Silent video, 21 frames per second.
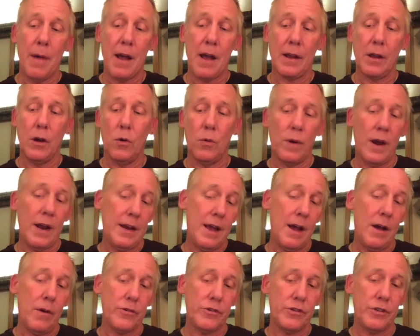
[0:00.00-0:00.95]
But my
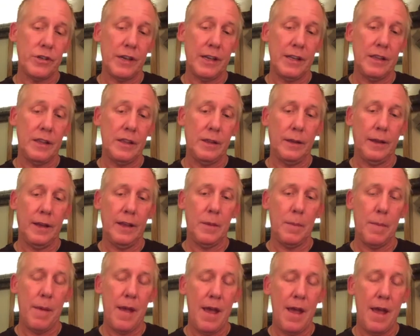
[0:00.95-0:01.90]
goal right now is to get
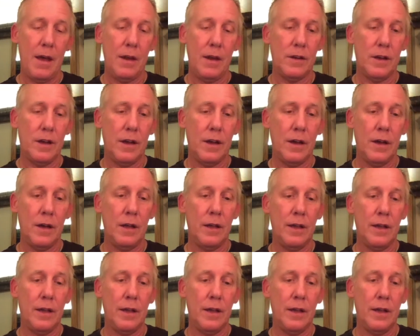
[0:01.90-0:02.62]
the band